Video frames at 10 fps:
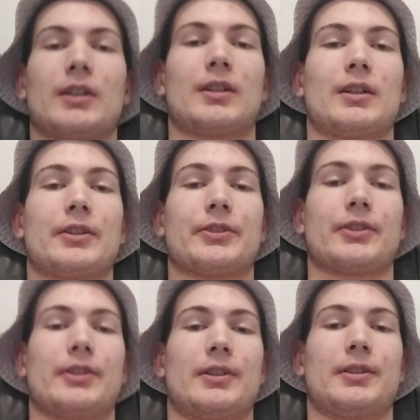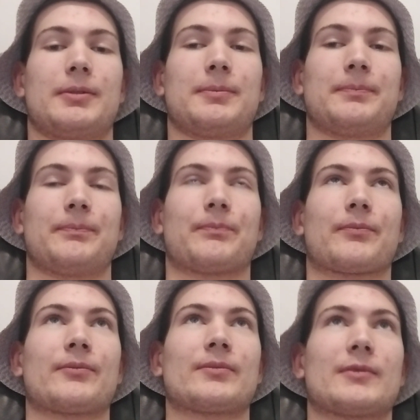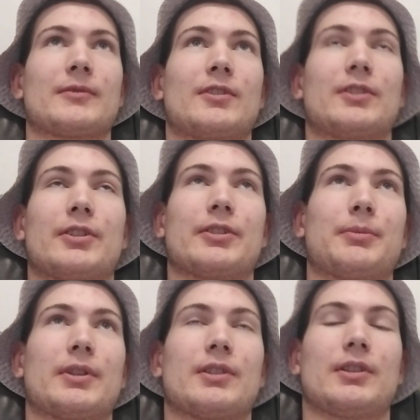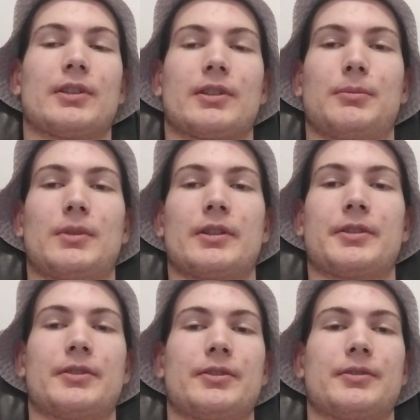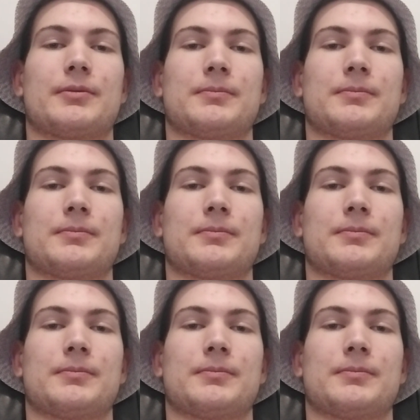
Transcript: Hi there. What has been like a month?